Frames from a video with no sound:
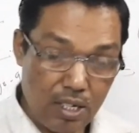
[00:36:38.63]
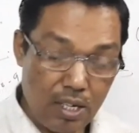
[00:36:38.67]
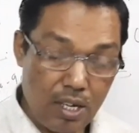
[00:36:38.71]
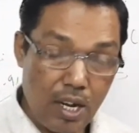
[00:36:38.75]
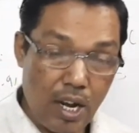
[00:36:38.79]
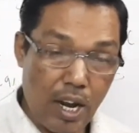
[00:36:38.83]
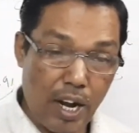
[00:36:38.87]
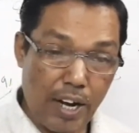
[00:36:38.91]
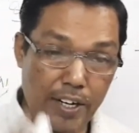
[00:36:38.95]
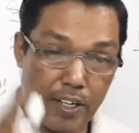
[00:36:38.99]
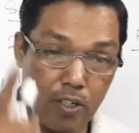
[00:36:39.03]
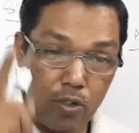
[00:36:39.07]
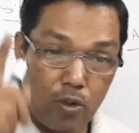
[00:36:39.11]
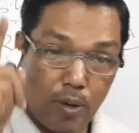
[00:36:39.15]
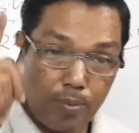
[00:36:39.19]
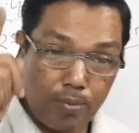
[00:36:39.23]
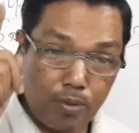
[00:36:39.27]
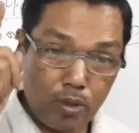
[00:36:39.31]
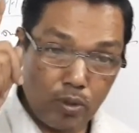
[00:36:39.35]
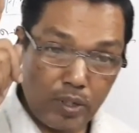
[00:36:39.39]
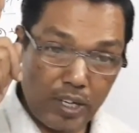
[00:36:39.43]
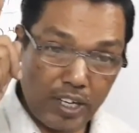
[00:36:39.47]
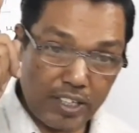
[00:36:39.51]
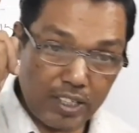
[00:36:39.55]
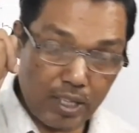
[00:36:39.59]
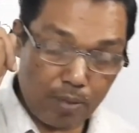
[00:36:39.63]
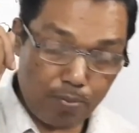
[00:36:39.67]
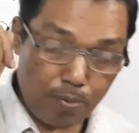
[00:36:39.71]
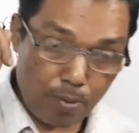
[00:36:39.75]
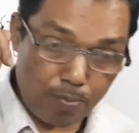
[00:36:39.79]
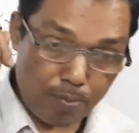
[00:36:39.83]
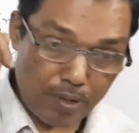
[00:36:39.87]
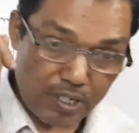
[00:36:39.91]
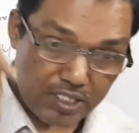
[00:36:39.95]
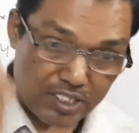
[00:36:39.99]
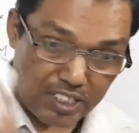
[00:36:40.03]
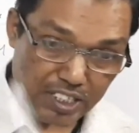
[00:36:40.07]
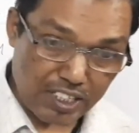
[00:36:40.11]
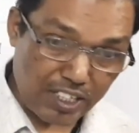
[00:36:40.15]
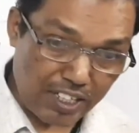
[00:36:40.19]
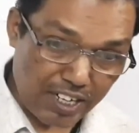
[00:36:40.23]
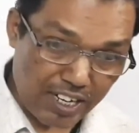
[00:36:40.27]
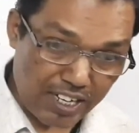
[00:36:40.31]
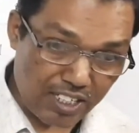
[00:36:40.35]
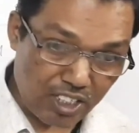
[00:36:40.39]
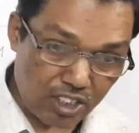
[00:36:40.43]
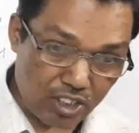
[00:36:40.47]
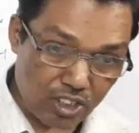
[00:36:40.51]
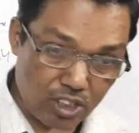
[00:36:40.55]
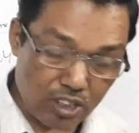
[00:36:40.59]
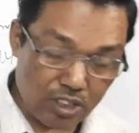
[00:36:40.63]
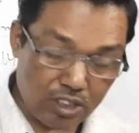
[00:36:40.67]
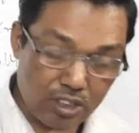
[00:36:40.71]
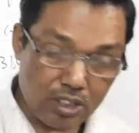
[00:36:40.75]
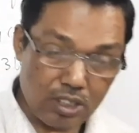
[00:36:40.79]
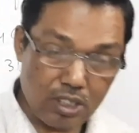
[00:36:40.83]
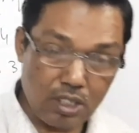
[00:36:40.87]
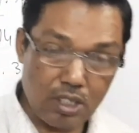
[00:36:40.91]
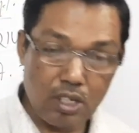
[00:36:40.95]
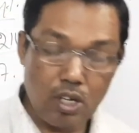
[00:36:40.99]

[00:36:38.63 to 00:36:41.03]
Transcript: and you have to take the proper sanitizations.